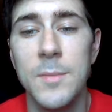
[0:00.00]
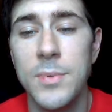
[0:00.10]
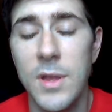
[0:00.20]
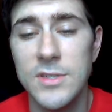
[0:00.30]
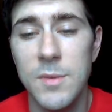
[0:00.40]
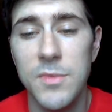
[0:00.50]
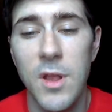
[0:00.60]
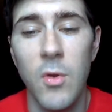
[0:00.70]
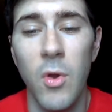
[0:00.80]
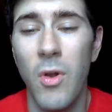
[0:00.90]
plugs up
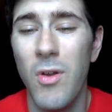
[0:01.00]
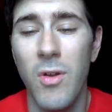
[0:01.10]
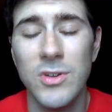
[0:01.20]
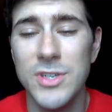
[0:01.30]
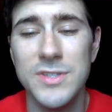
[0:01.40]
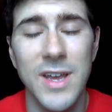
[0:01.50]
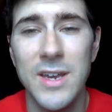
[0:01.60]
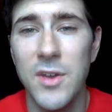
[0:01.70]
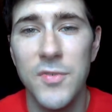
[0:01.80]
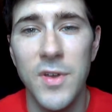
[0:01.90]
there, or just not
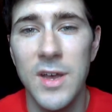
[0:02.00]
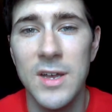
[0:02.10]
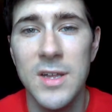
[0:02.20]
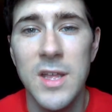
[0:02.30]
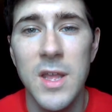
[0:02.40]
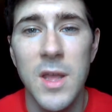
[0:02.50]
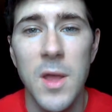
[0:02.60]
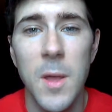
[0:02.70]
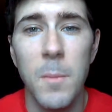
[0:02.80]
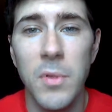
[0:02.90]
enough
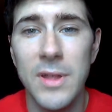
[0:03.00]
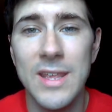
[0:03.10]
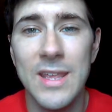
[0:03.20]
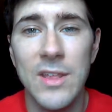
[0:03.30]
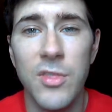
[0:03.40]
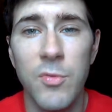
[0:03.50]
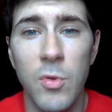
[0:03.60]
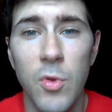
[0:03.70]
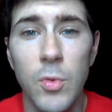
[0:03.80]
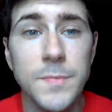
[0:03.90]
blood can get
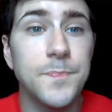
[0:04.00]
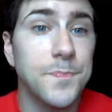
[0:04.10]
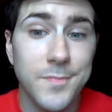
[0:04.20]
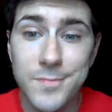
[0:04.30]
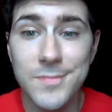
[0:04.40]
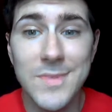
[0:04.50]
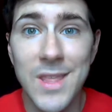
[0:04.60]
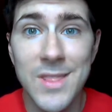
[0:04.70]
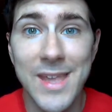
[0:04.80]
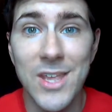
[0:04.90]
through,
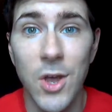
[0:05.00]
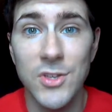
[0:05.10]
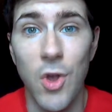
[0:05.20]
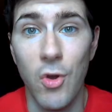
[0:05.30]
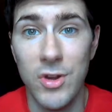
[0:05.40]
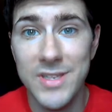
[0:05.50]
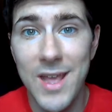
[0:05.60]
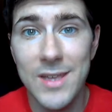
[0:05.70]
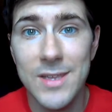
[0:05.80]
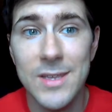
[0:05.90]
that can cause a heart
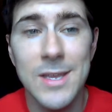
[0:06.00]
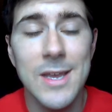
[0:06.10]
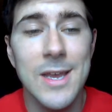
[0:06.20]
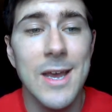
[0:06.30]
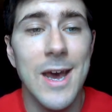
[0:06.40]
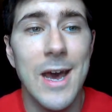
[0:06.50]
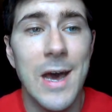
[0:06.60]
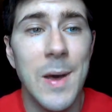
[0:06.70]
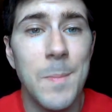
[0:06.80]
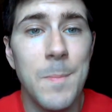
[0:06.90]
attack.
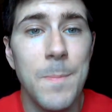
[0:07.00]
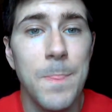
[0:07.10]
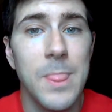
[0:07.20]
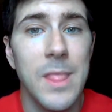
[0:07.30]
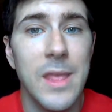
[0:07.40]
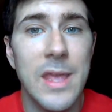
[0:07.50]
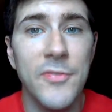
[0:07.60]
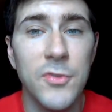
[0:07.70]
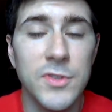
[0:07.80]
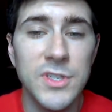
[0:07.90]
Um,
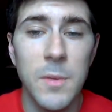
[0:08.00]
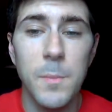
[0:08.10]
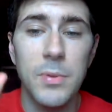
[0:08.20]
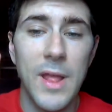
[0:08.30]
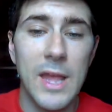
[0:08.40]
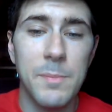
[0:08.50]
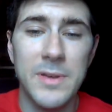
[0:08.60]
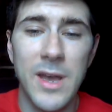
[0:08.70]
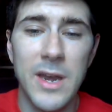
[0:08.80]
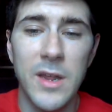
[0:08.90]
If there's some plaque but
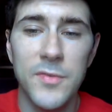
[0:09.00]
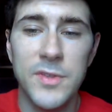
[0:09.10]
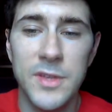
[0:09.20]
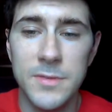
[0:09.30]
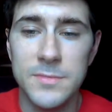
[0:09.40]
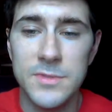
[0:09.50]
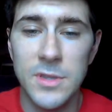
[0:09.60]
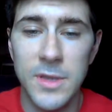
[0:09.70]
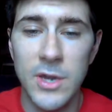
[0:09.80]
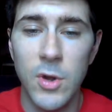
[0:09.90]
not enough to
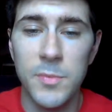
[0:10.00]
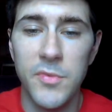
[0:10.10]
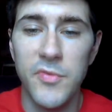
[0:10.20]
interrupt the